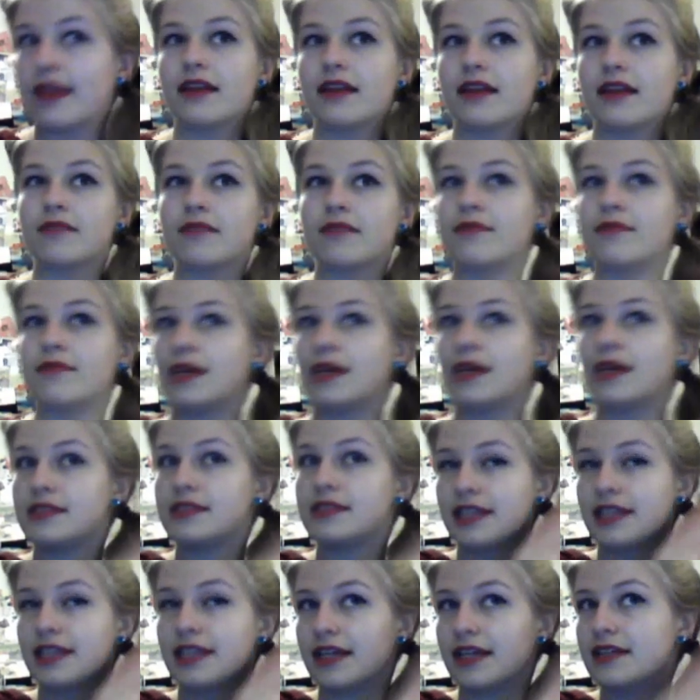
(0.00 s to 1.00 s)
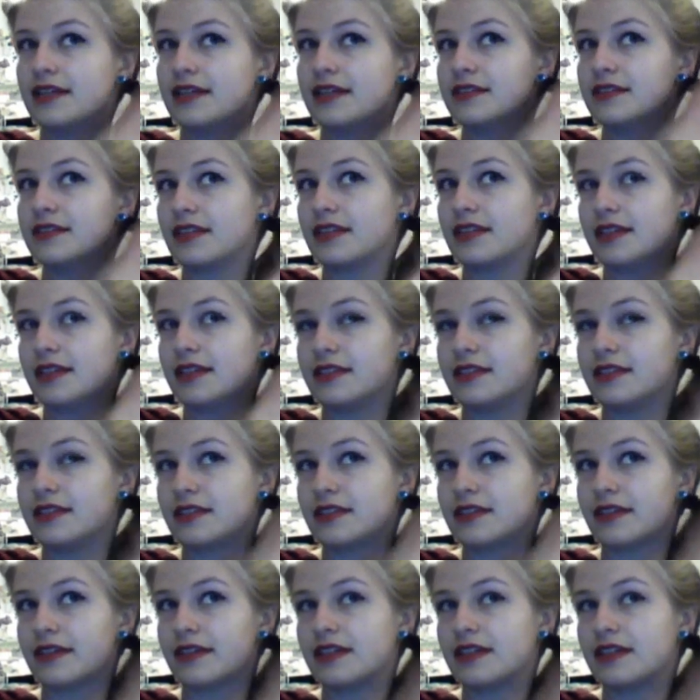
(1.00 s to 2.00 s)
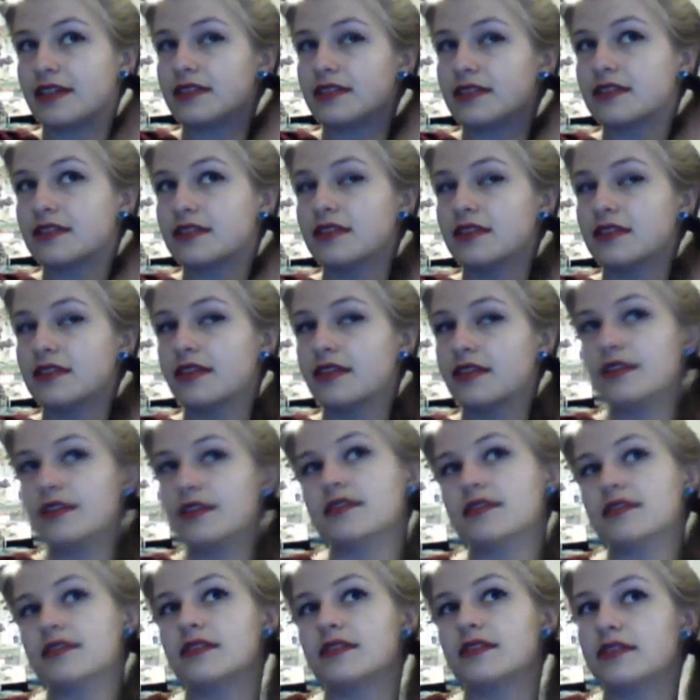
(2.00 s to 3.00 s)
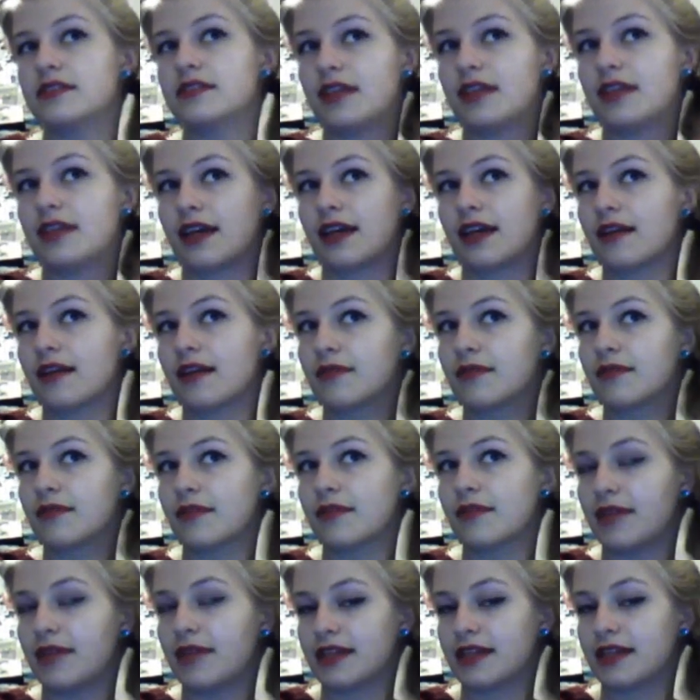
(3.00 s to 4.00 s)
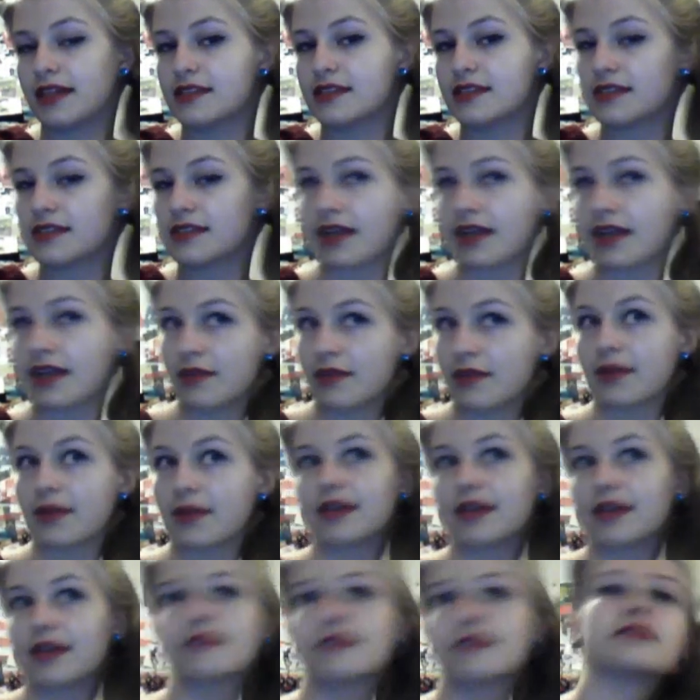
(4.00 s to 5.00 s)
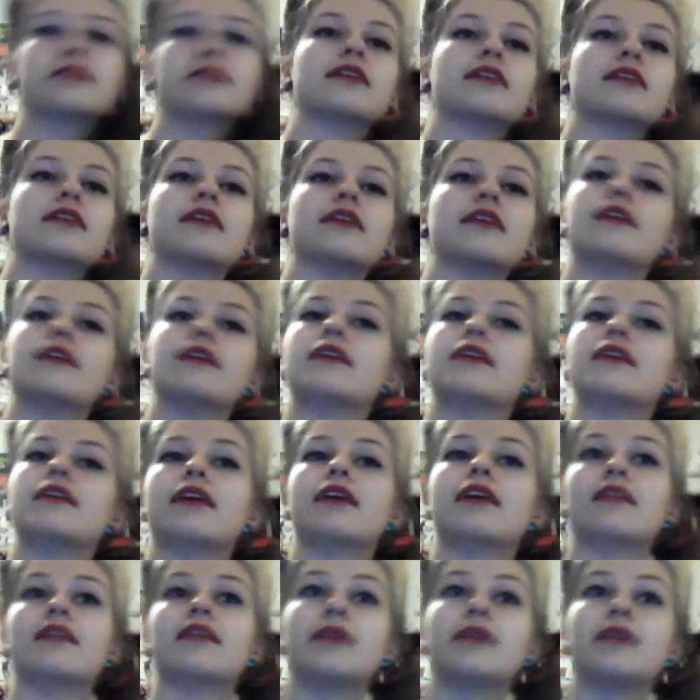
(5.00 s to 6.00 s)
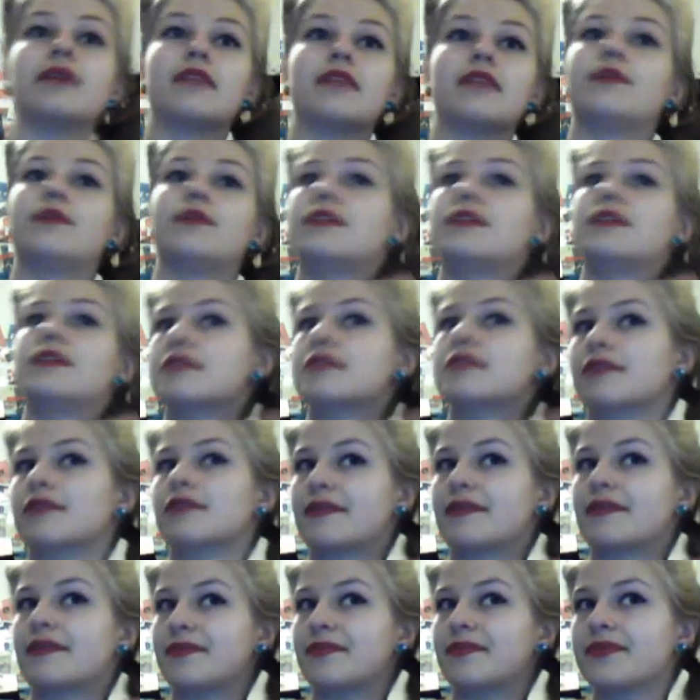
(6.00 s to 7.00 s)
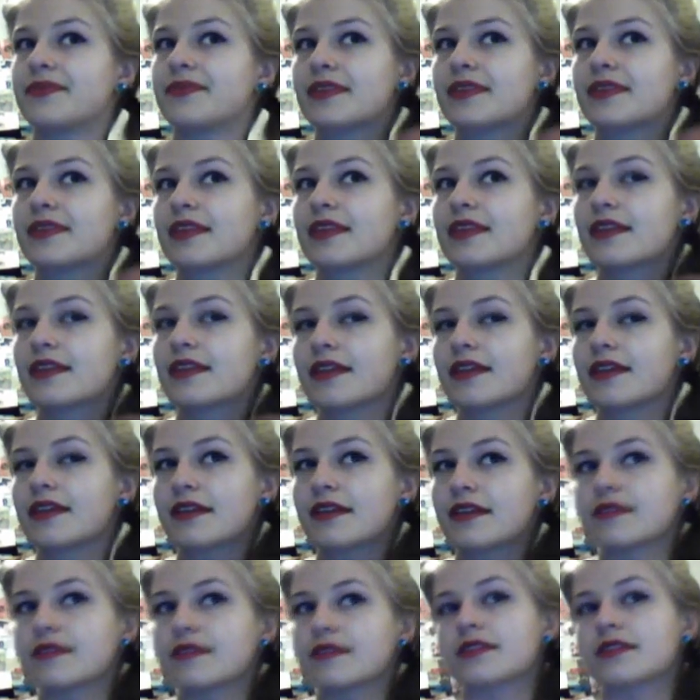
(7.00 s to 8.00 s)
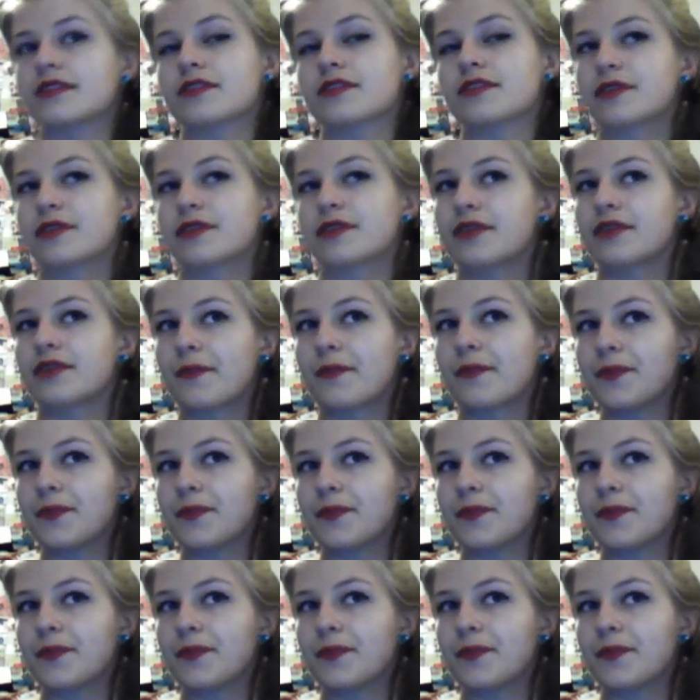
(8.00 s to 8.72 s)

messy it is, the easier it is to make it stay in place. And the bigger the bun is as well, which is what you want.